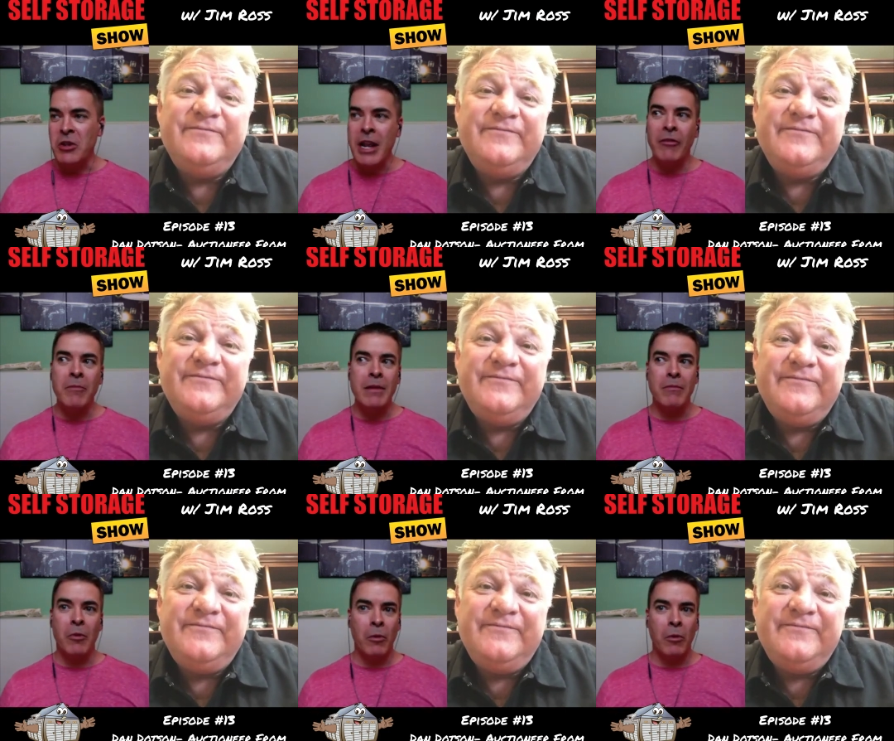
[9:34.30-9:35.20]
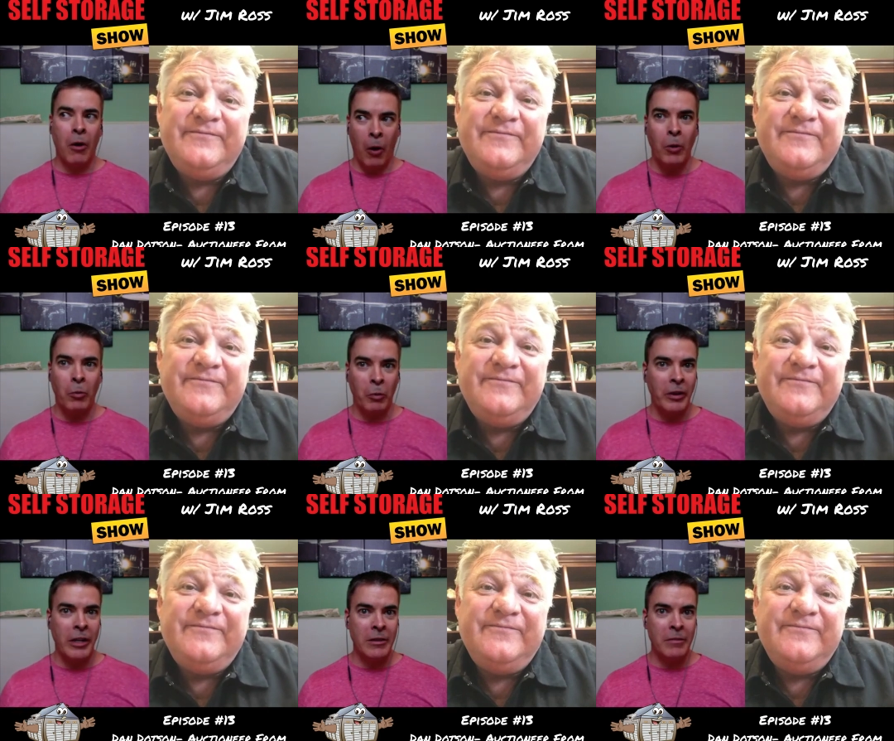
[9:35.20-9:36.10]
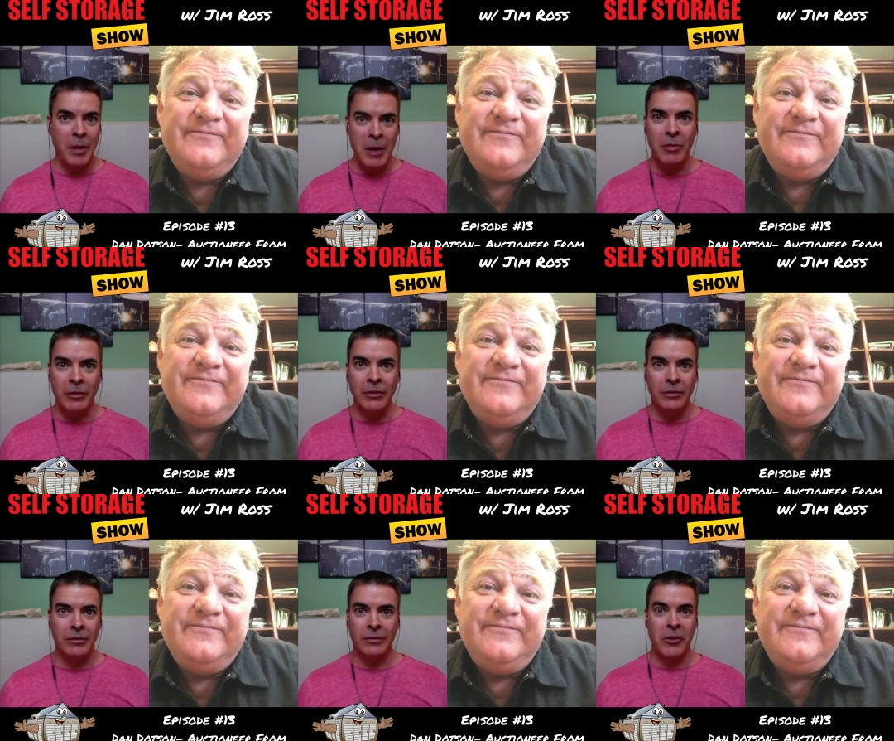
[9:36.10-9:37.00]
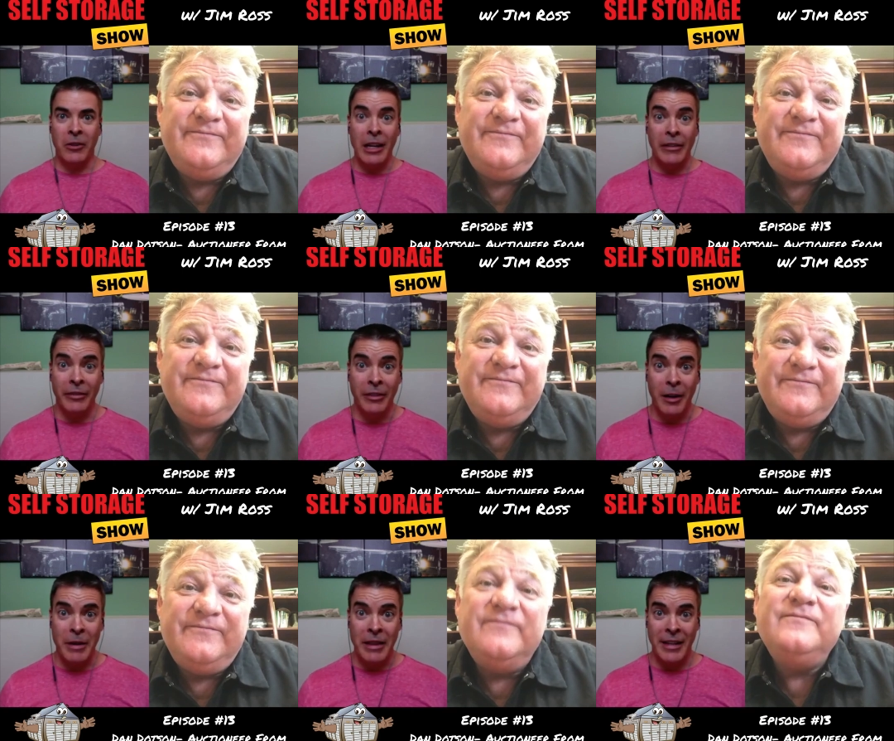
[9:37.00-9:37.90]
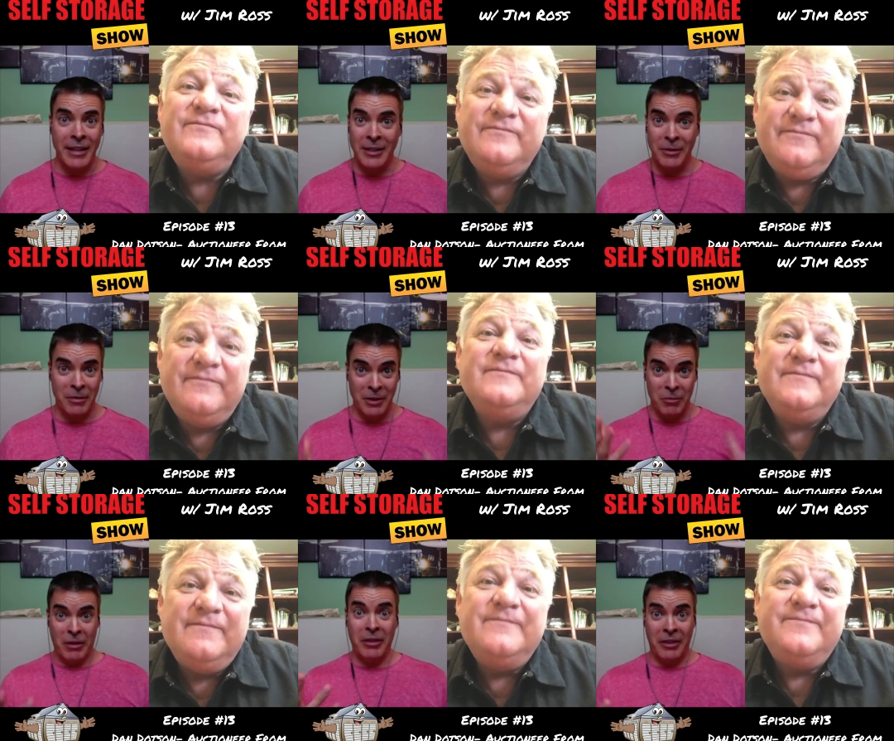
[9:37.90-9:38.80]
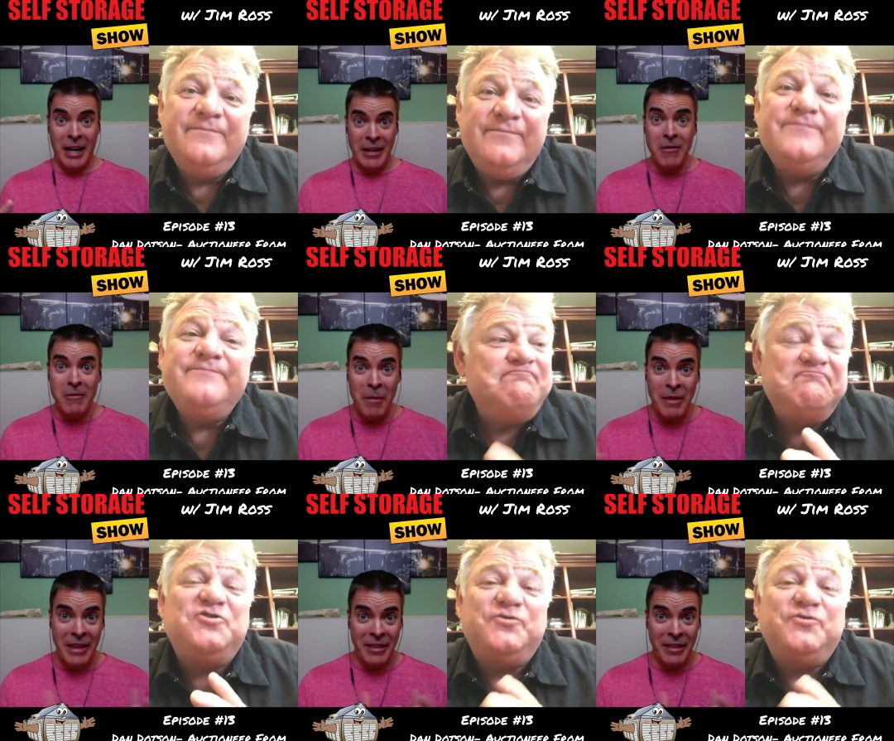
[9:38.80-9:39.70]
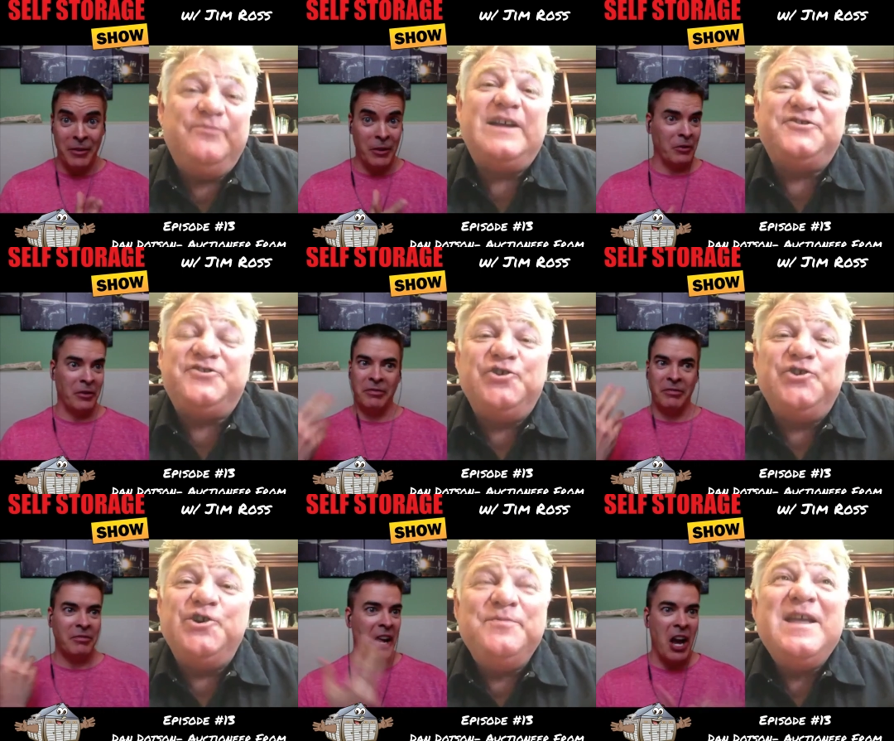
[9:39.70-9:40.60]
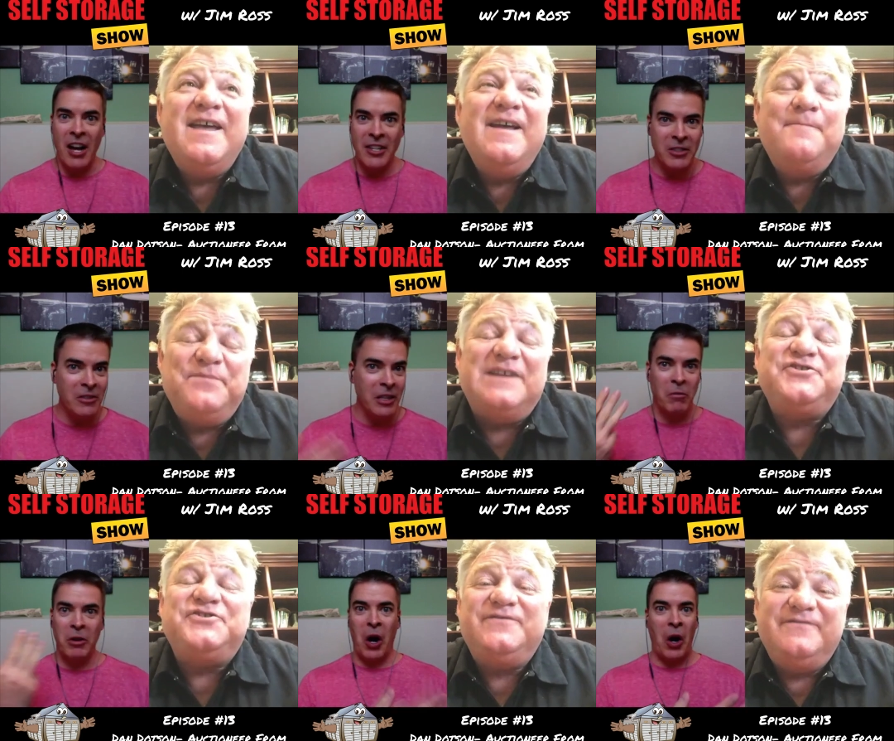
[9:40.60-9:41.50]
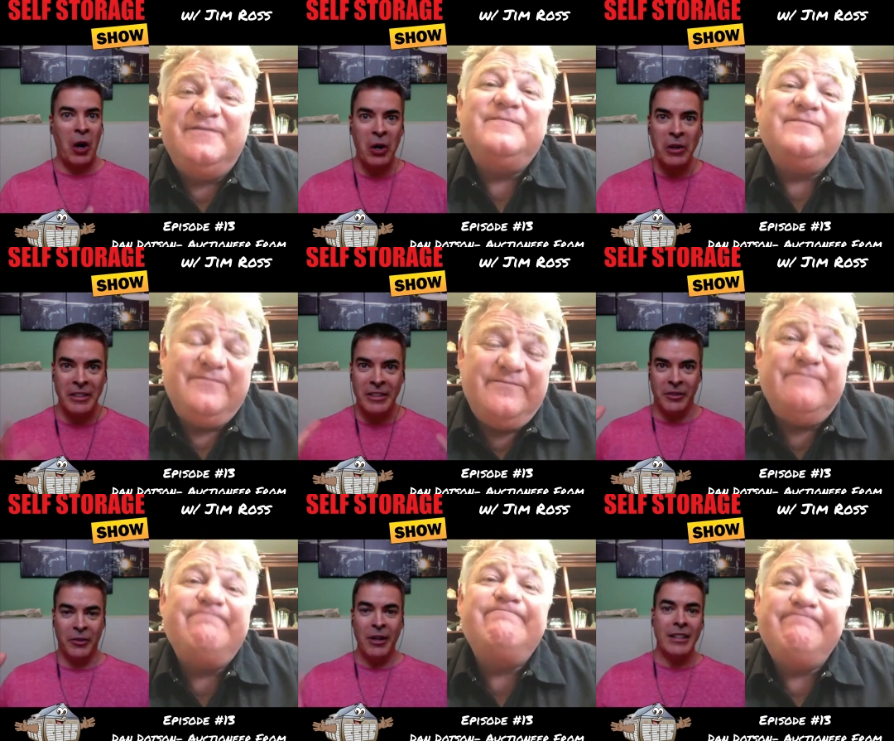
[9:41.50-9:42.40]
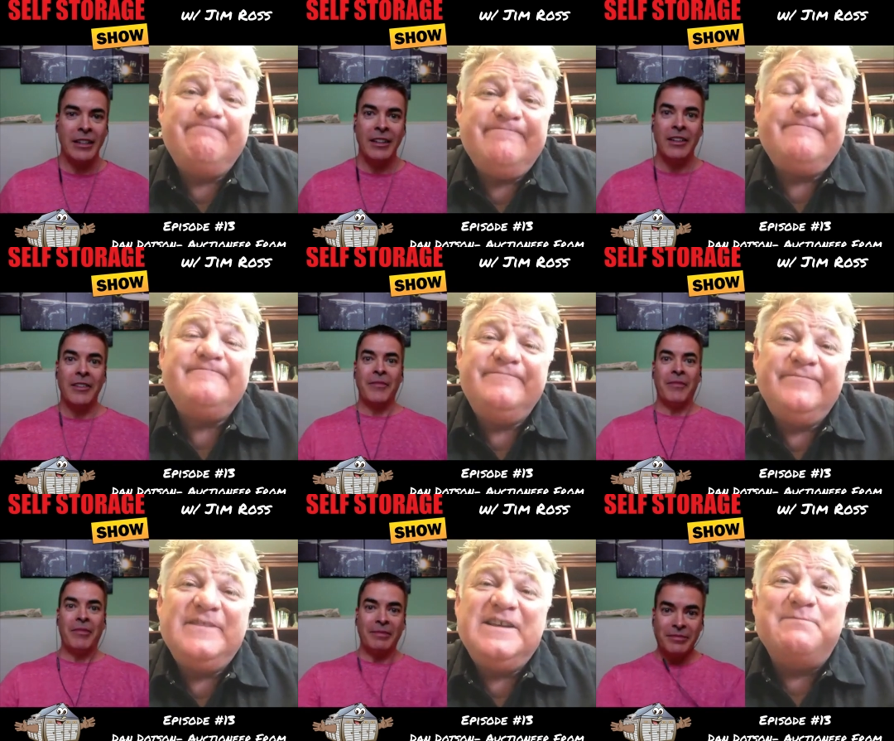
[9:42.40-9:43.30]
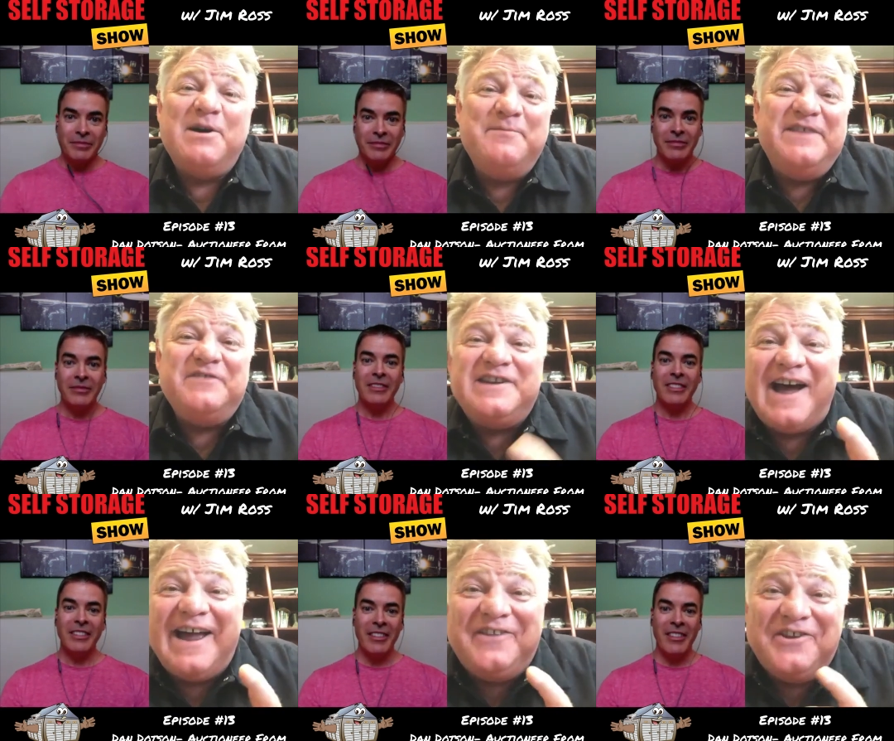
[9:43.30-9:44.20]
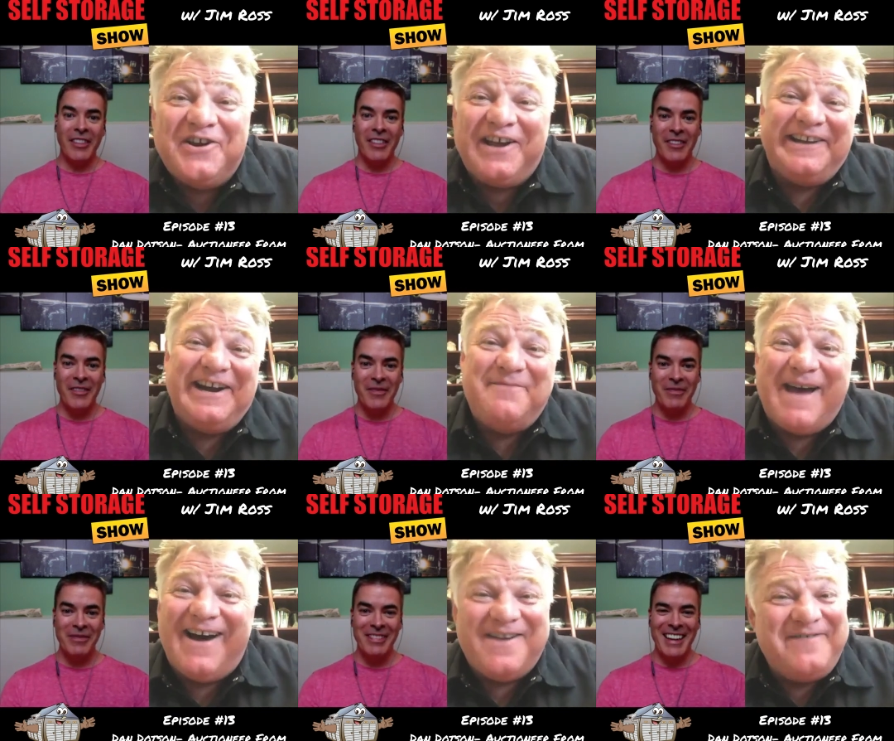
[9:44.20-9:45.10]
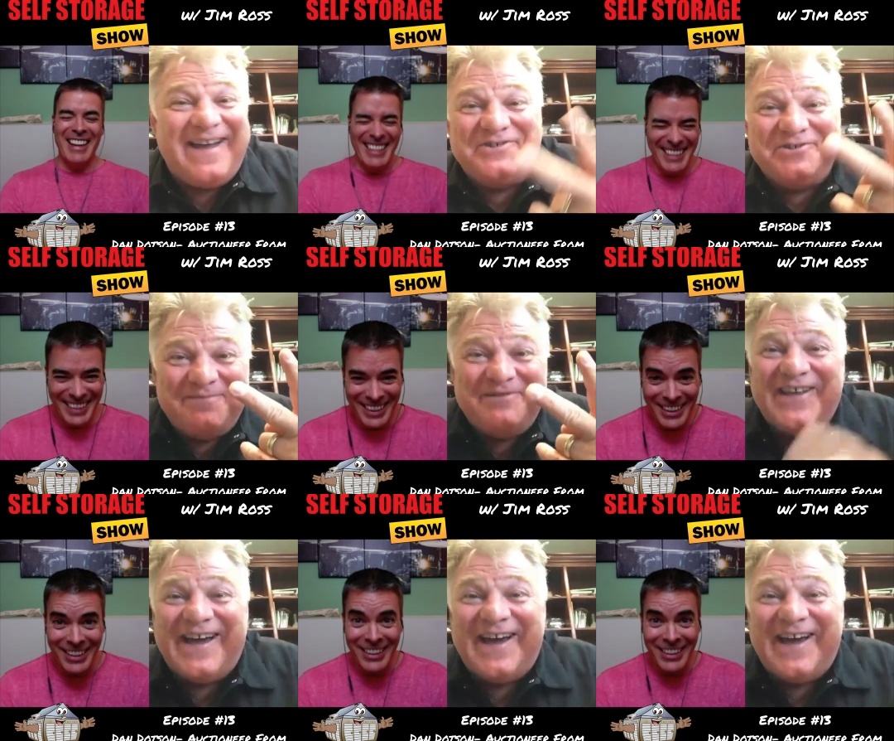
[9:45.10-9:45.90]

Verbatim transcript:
Speaker 1: you never meet more hardworking people in your life. I mean, that's what they do. I mean,
Speaker 2: they're that's true. They hustle. They work hard. It's great. Some of them even die in the unit cleaning them out. I've had 2 of them do